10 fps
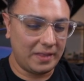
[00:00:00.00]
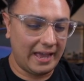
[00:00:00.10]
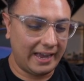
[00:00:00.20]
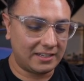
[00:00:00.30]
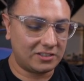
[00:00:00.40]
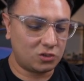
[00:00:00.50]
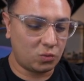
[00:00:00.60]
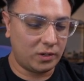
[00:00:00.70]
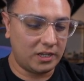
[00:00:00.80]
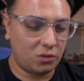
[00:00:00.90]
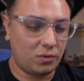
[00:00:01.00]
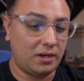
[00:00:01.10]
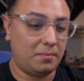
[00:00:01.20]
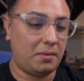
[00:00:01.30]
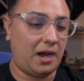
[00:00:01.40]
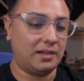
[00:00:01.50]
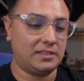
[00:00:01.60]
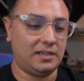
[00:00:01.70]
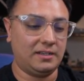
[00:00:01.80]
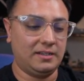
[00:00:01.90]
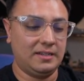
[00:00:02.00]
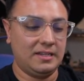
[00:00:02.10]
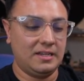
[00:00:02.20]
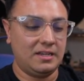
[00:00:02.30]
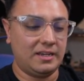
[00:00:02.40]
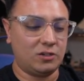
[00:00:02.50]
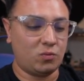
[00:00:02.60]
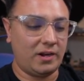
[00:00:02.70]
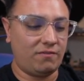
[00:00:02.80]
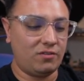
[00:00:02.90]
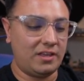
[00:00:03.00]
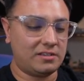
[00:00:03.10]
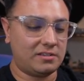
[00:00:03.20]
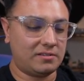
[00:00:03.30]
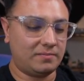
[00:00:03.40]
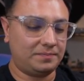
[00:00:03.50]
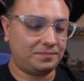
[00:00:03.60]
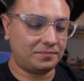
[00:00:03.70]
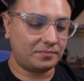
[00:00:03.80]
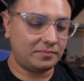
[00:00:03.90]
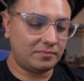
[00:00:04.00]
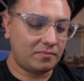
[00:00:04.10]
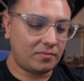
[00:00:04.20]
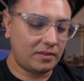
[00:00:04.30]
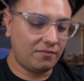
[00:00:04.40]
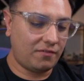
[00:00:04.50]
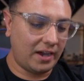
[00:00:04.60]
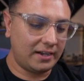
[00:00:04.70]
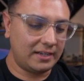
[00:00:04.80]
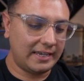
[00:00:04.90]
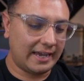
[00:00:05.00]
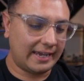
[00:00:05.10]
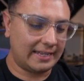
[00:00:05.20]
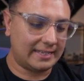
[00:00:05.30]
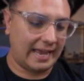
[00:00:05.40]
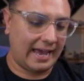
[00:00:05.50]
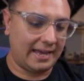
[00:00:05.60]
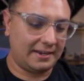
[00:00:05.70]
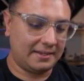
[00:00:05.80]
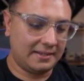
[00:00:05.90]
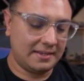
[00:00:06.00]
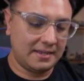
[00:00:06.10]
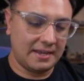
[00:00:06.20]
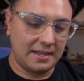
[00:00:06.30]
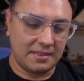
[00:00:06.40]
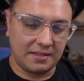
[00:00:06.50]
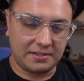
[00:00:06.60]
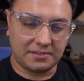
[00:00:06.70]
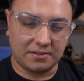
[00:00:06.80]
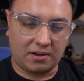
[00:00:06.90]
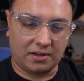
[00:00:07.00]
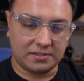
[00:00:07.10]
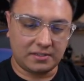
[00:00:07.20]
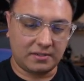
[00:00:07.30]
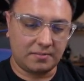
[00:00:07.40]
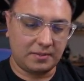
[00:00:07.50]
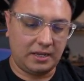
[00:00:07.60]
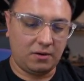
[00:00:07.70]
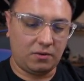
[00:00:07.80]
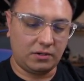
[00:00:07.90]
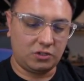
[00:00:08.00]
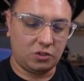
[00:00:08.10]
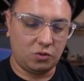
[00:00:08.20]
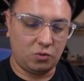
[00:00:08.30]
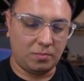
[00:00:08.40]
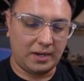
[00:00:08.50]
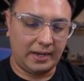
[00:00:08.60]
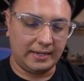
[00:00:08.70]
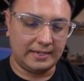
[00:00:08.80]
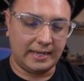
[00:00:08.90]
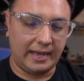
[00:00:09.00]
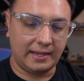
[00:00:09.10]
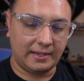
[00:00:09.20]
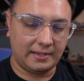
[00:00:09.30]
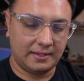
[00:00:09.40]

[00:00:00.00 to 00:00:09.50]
X-23 unboxing. You guys ready for this? Finally, I get to add this awesome hero to my deck.